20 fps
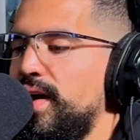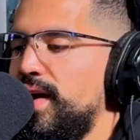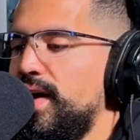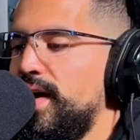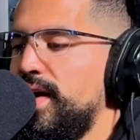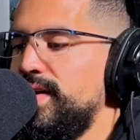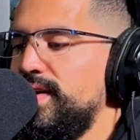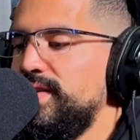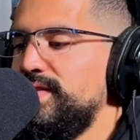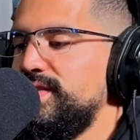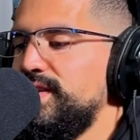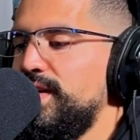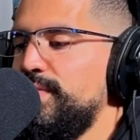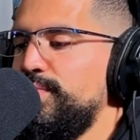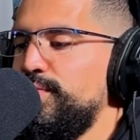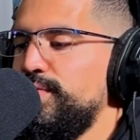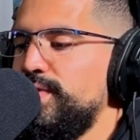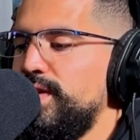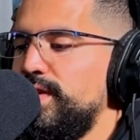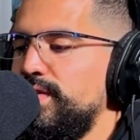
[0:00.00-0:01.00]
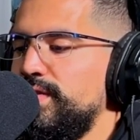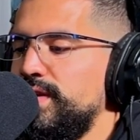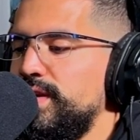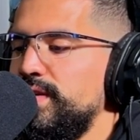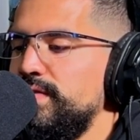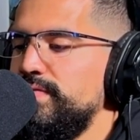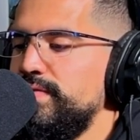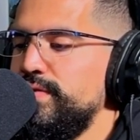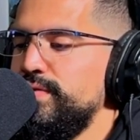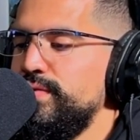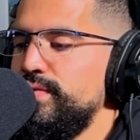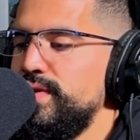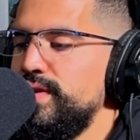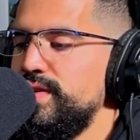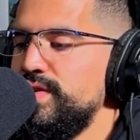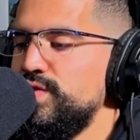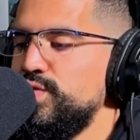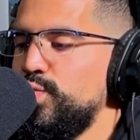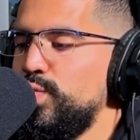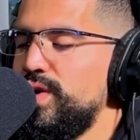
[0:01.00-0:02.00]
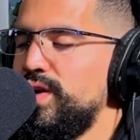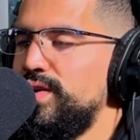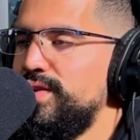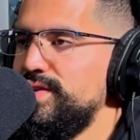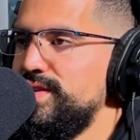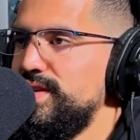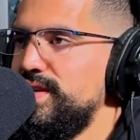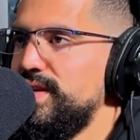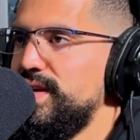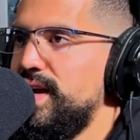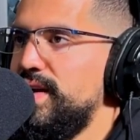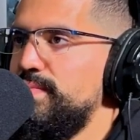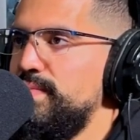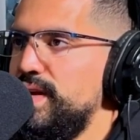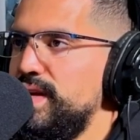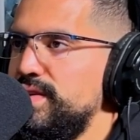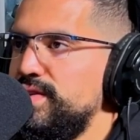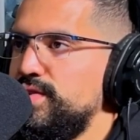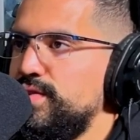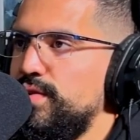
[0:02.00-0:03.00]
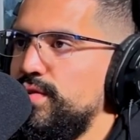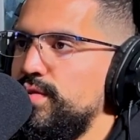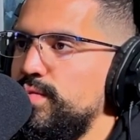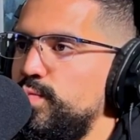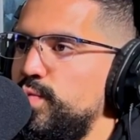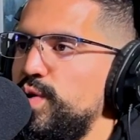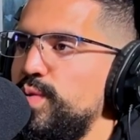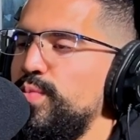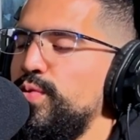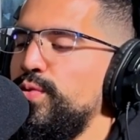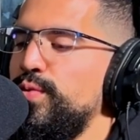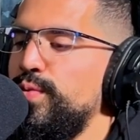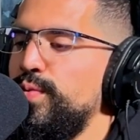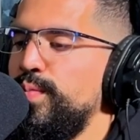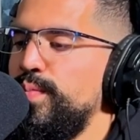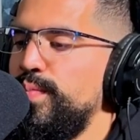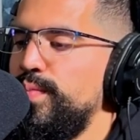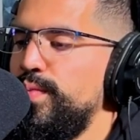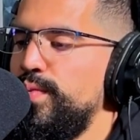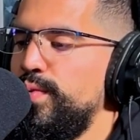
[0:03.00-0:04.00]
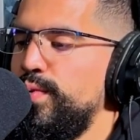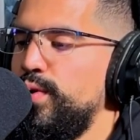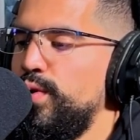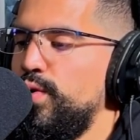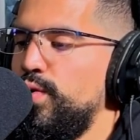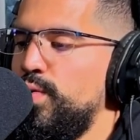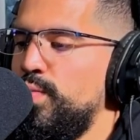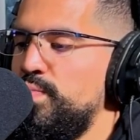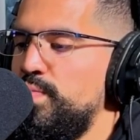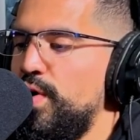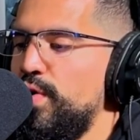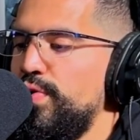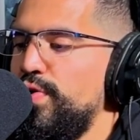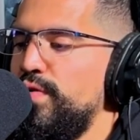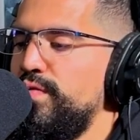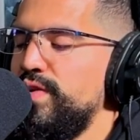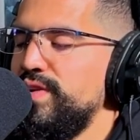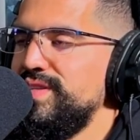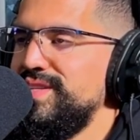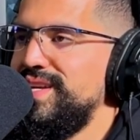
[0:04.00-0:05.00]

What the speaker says: example that I'll give you is when Austin and I meet certain people, both of us